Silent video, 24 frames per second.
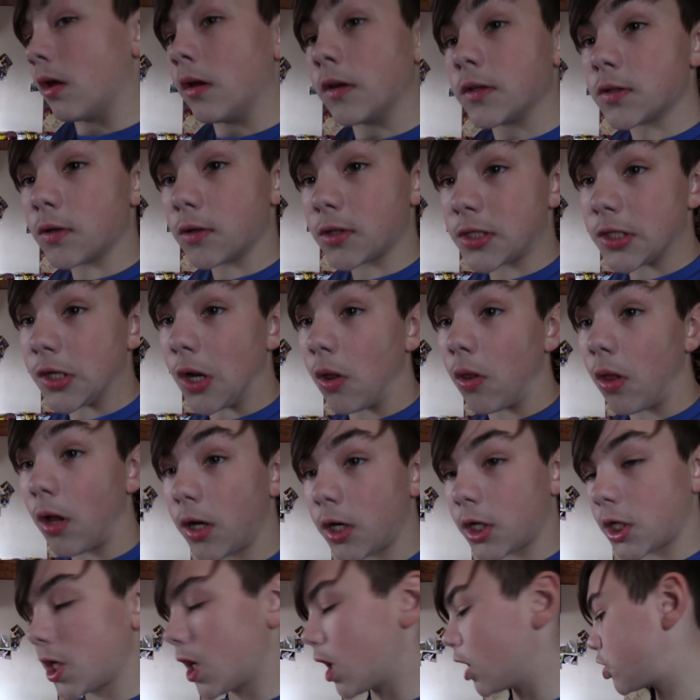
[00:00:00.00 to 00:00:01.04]
So it's no
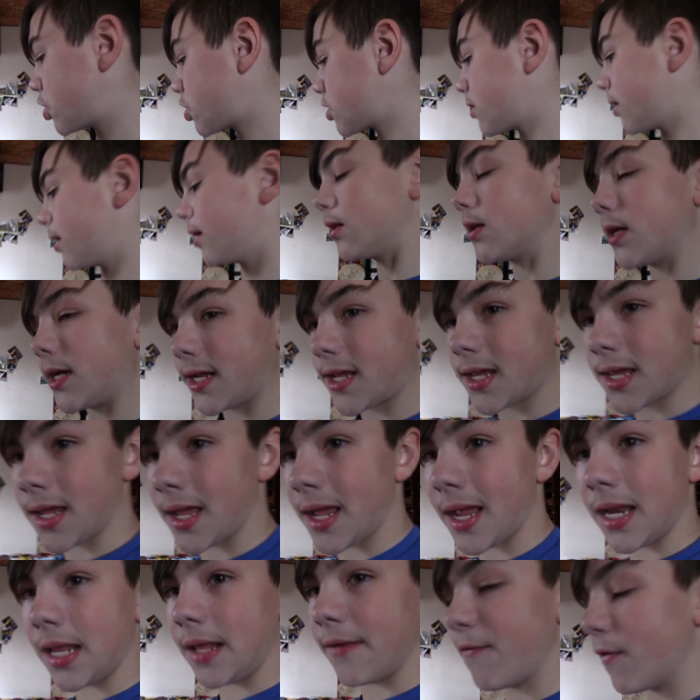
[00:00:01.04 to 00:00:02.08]
longer touch screen like
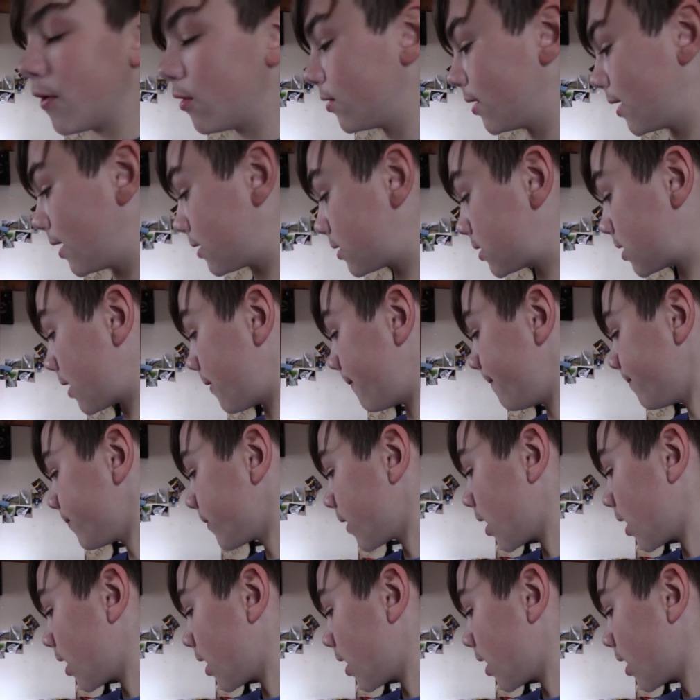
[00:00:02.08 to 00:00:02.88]
any phone is.